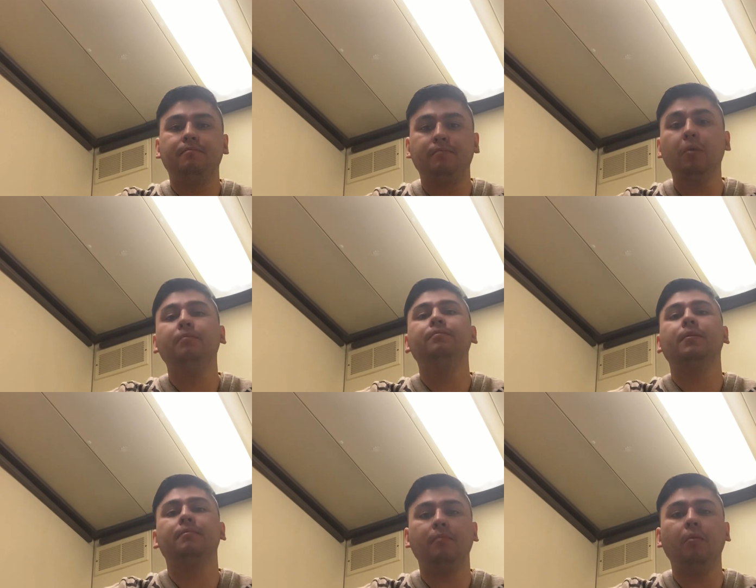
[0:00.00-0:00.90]
Boom,
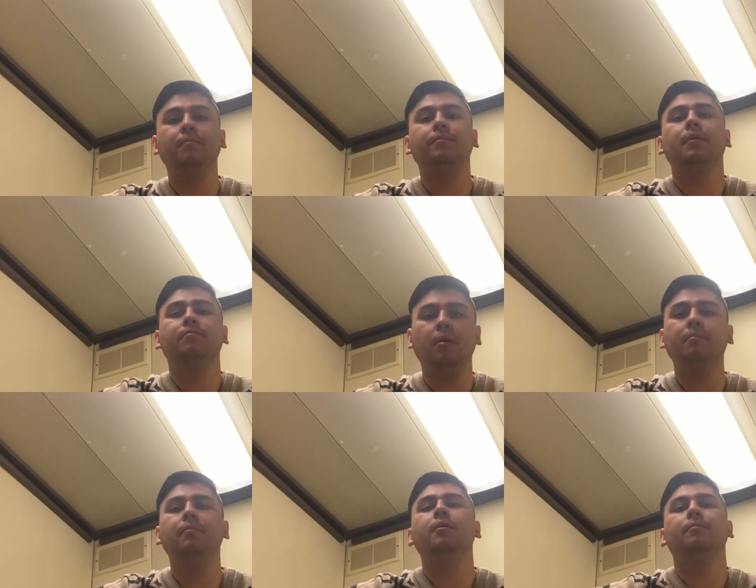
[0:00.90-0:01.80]
boom, boom,
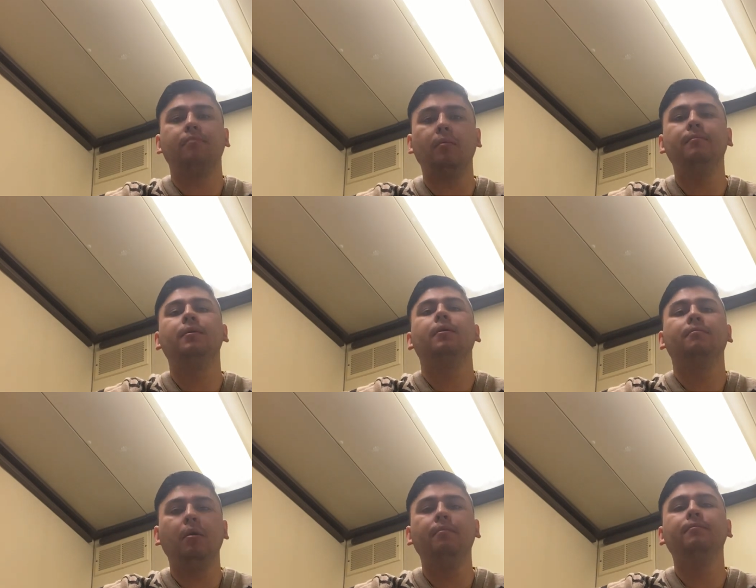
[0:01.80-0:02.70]
boom, boom,
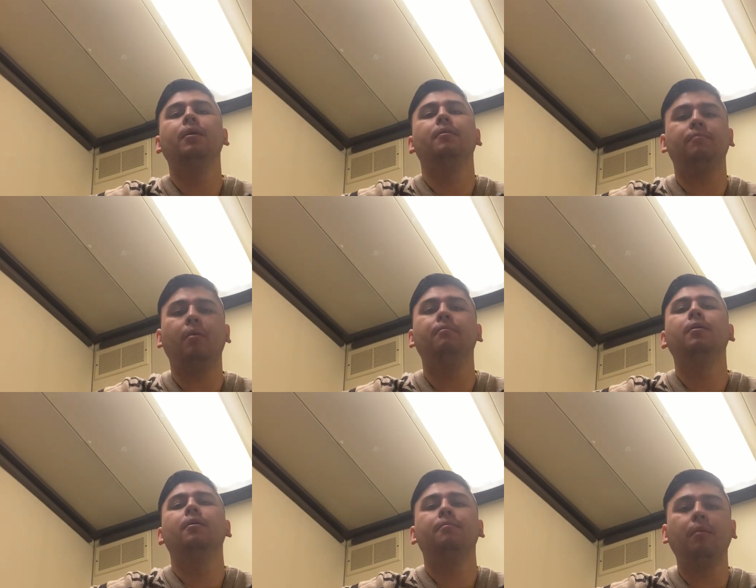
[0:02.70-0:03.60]
boom,
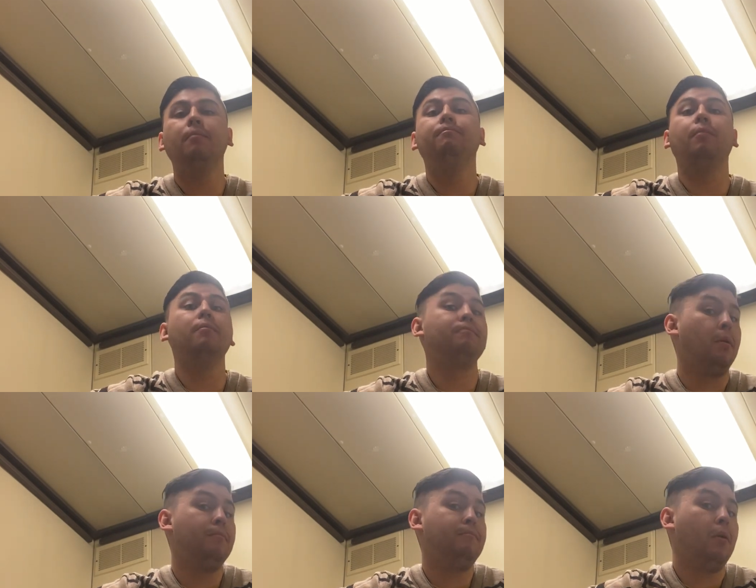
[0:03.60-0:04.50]
boom,
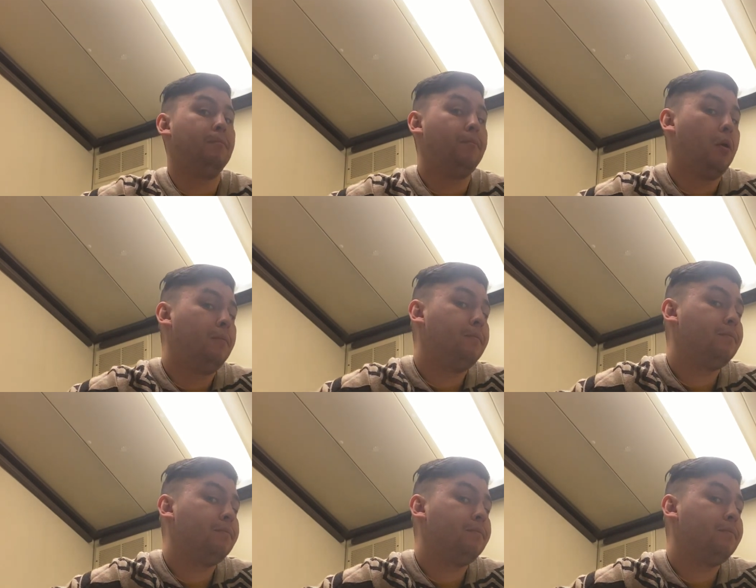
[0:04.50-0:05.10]
boom, boom, boom, boom, boom,